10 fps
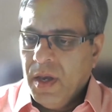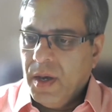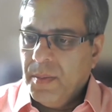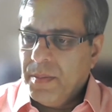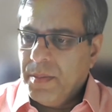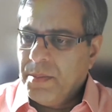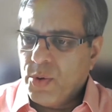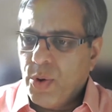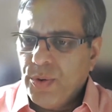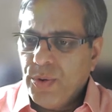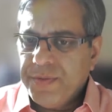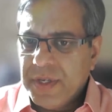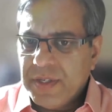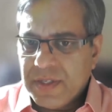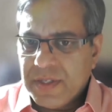But all of
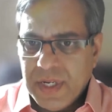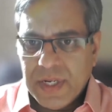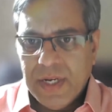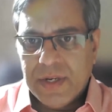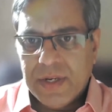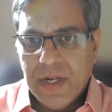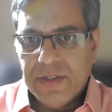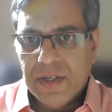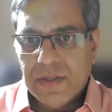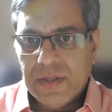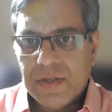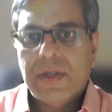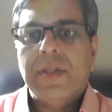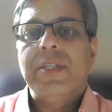this data intelligence,